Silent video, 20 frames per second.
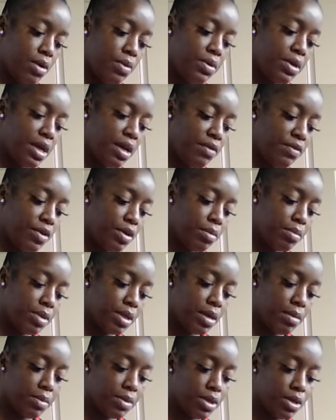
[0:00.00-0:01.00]
We have here
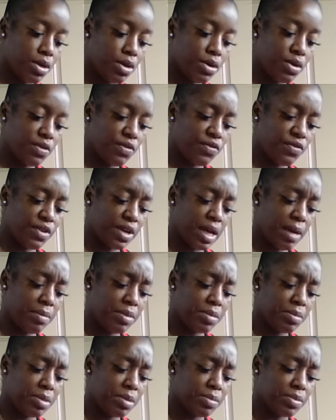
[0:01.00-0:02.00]
blaming it on a
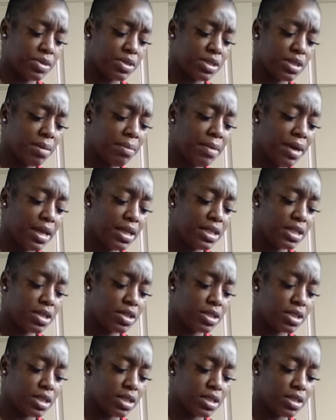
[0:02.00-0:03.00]
family member. Somebody
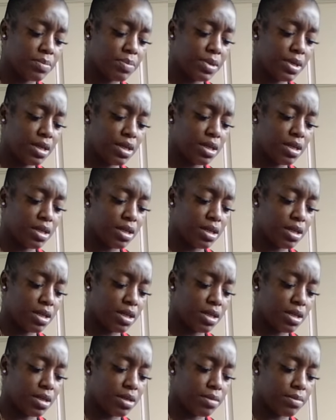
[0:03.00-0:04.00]
is being,
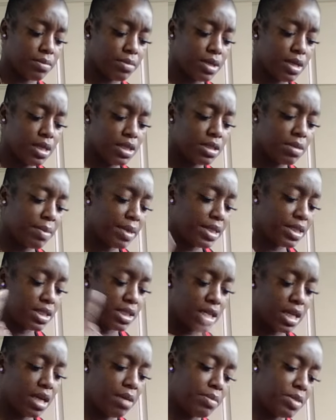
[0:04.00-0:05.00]
um,
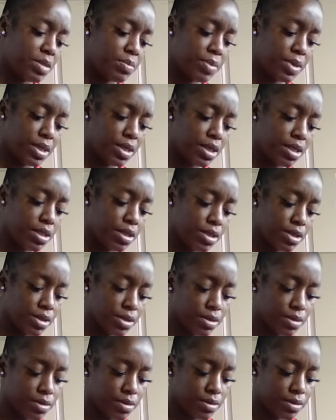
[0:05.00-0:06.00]
somebody's name is being
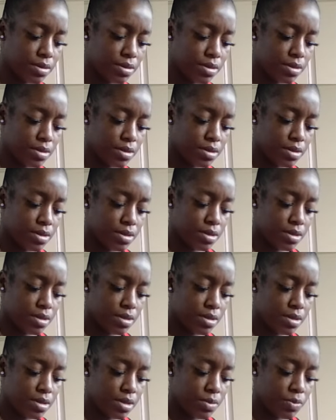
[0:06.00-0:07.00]
cleared.
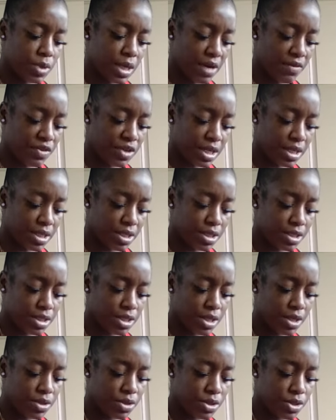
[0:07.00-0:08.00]
We have here, I didn't
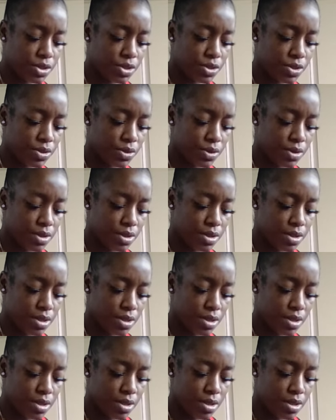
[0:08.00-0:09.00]
tell you the truth
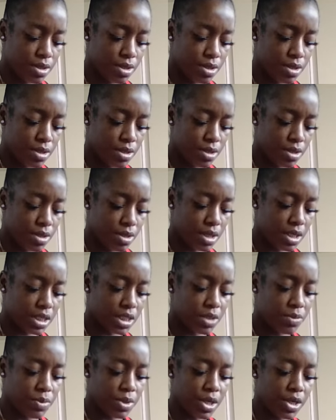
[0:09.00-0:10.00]

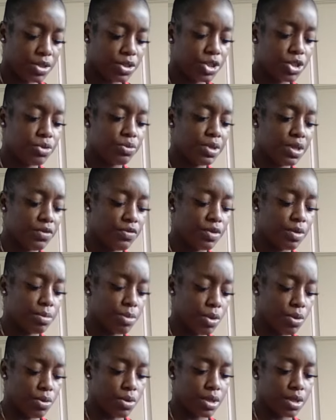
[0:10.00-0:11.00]
because it would hurt you even
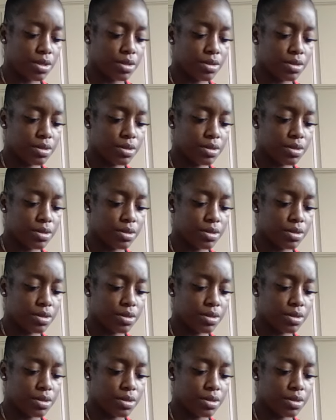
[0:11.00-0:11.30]
more.